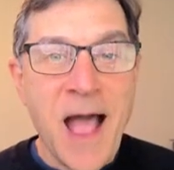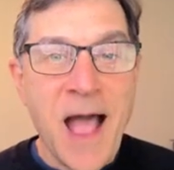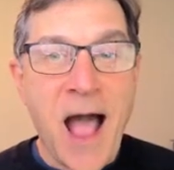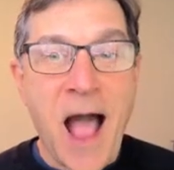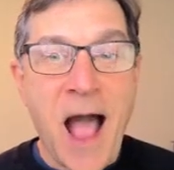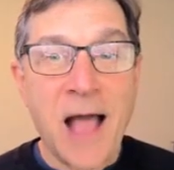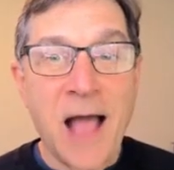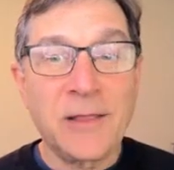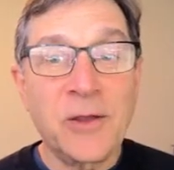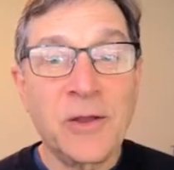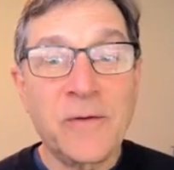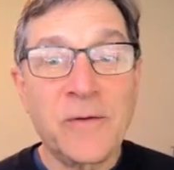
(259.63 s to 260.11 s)

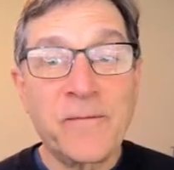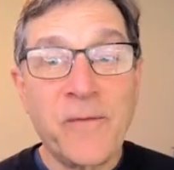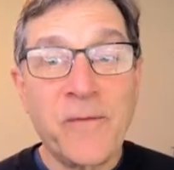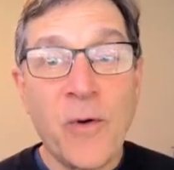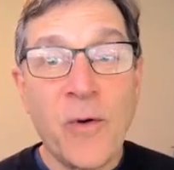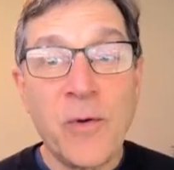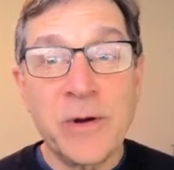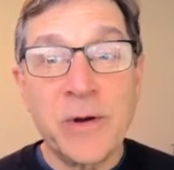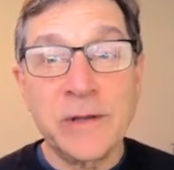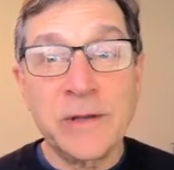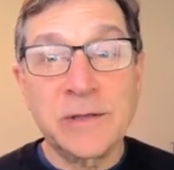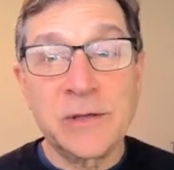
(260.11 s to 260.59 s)
I look
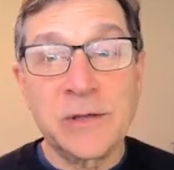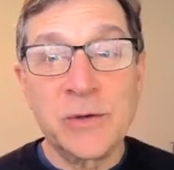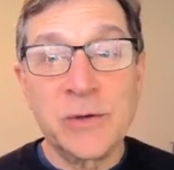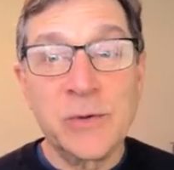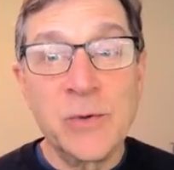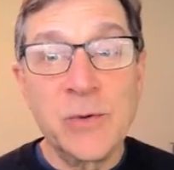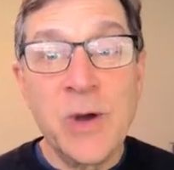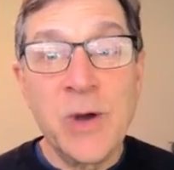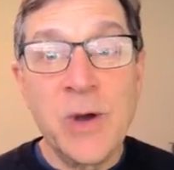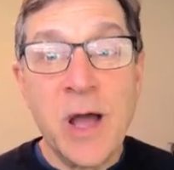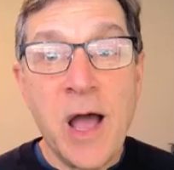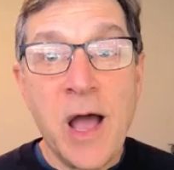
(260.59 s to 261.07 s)
forward
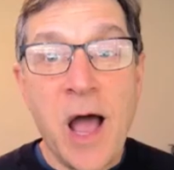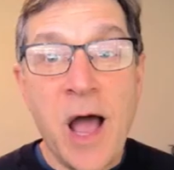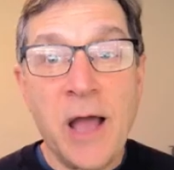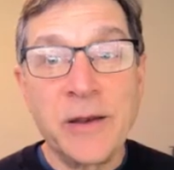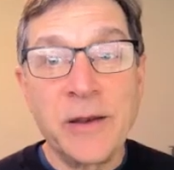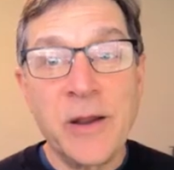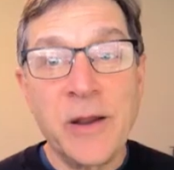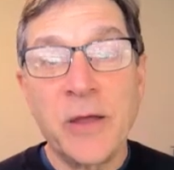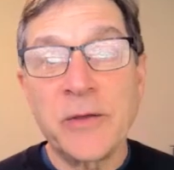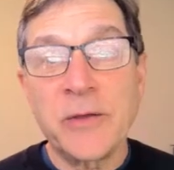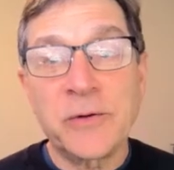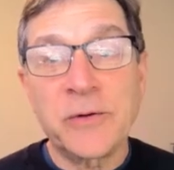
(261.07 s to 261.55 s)
to
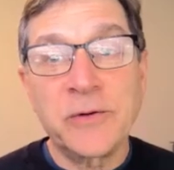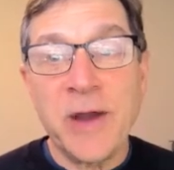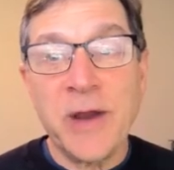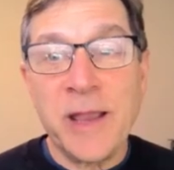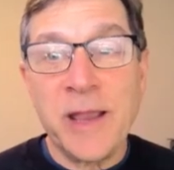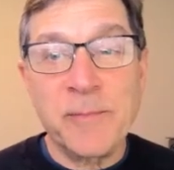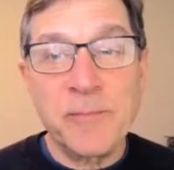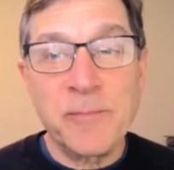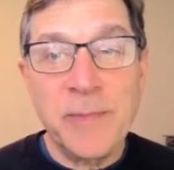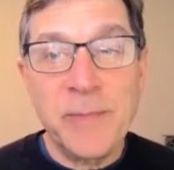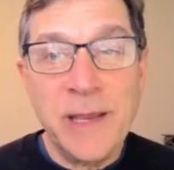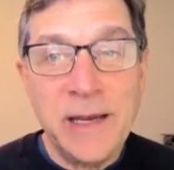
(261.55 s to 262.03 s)
another
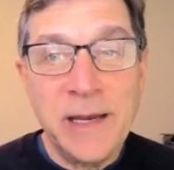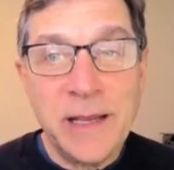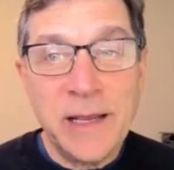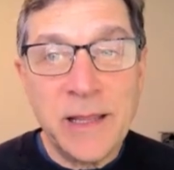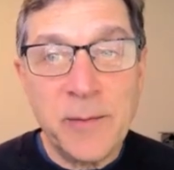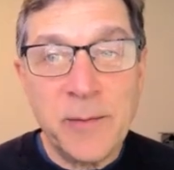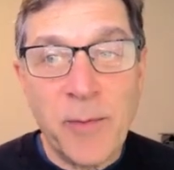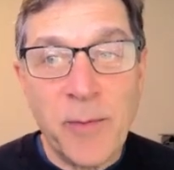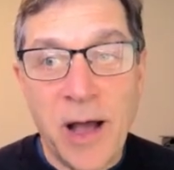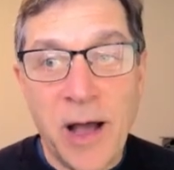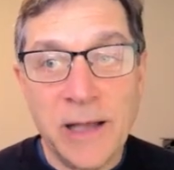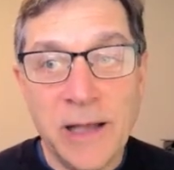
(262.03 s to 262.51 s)
great Meeting of the
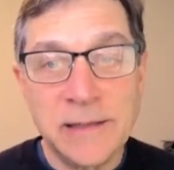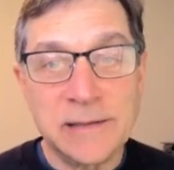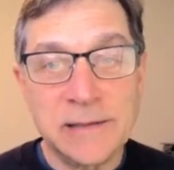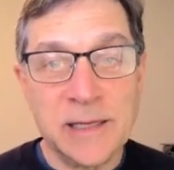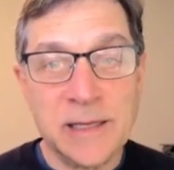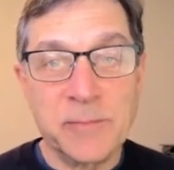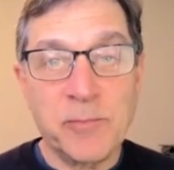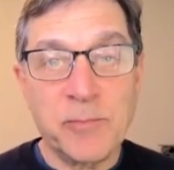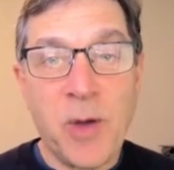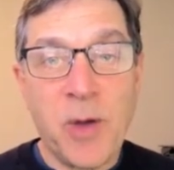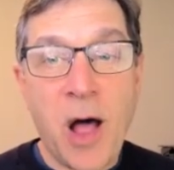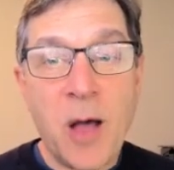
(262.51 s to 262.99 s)
Minds
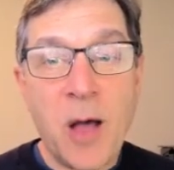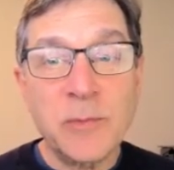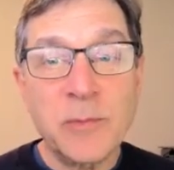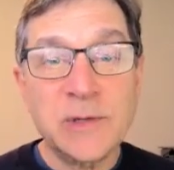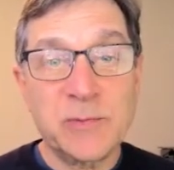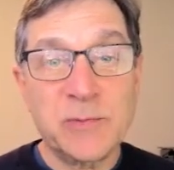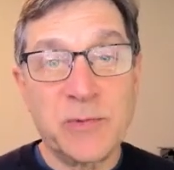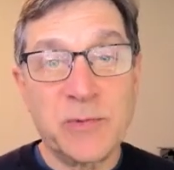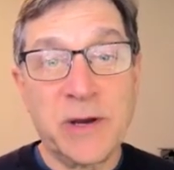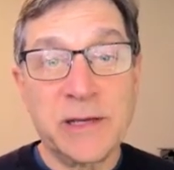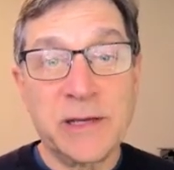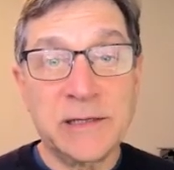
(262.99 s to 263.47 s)
in Palm
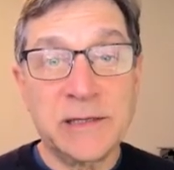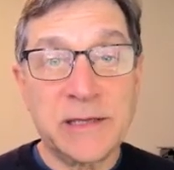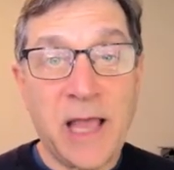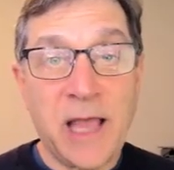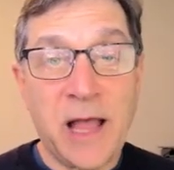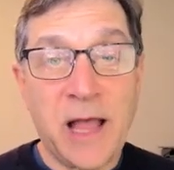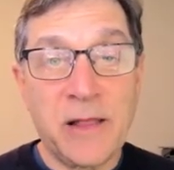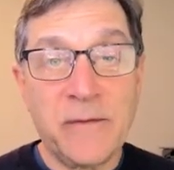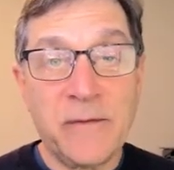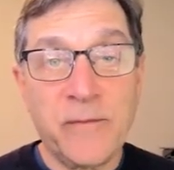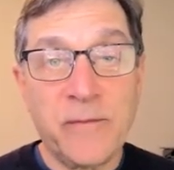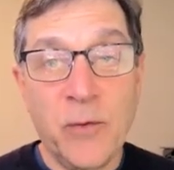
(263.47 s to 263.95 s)
Springs,
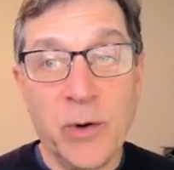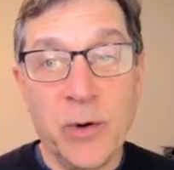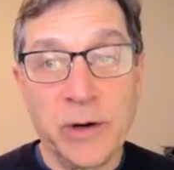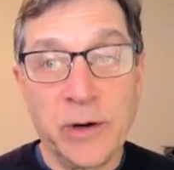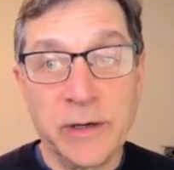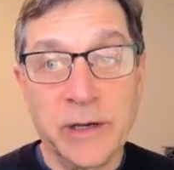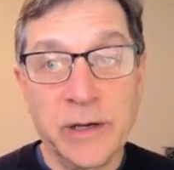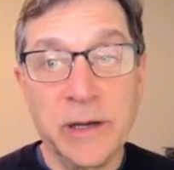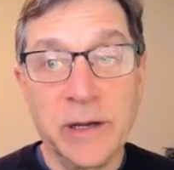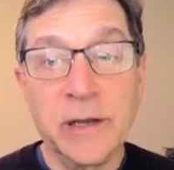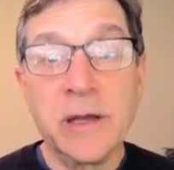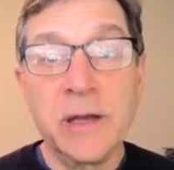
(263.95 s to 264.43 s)

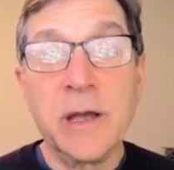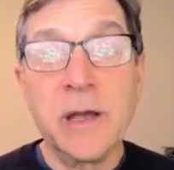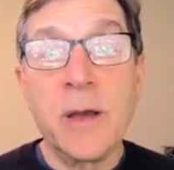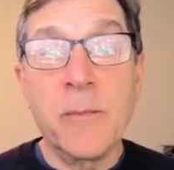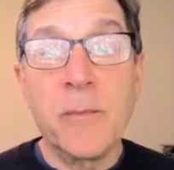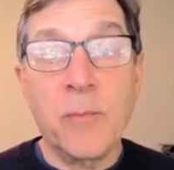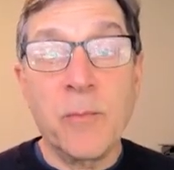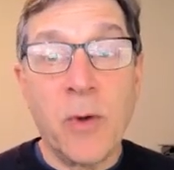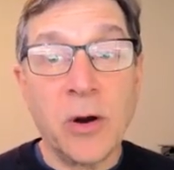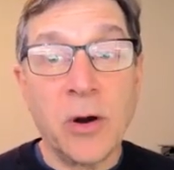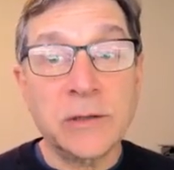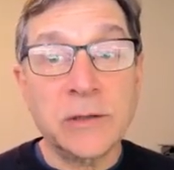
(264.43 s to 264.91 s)
California,
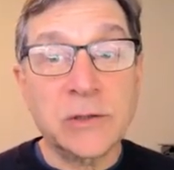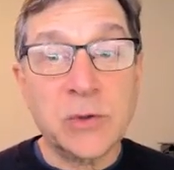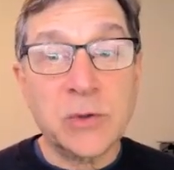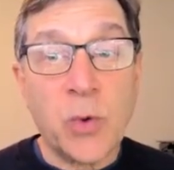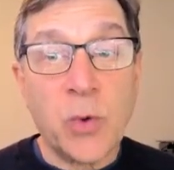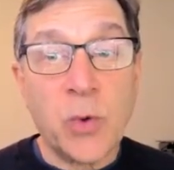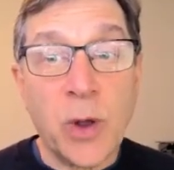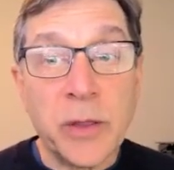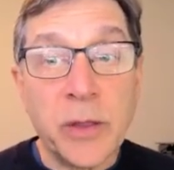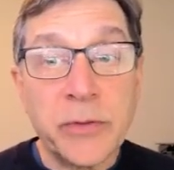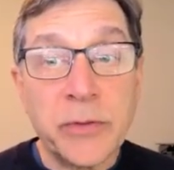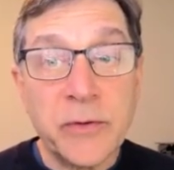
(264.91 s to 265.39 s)
March
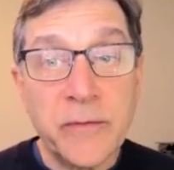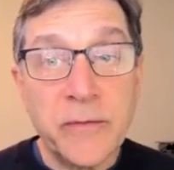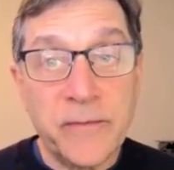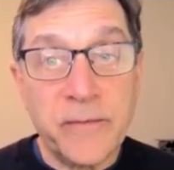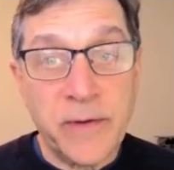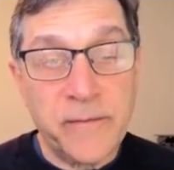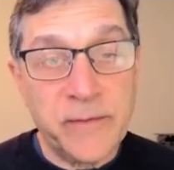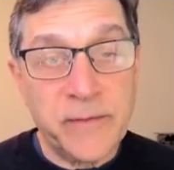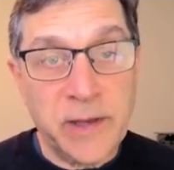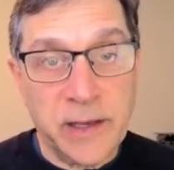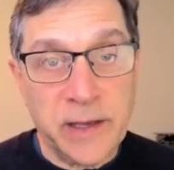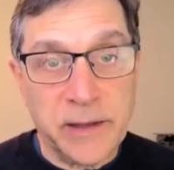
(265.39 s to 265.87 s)
12th through
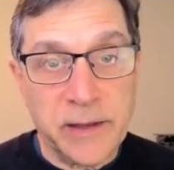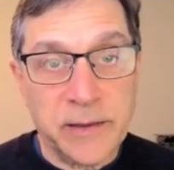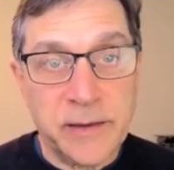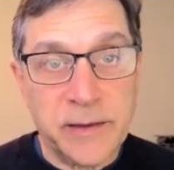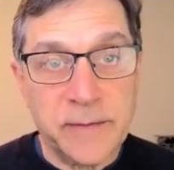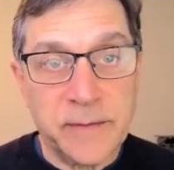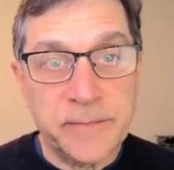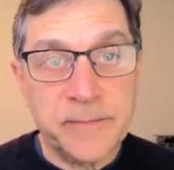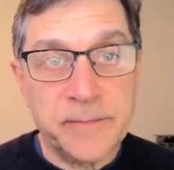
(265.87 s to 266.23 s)
15th.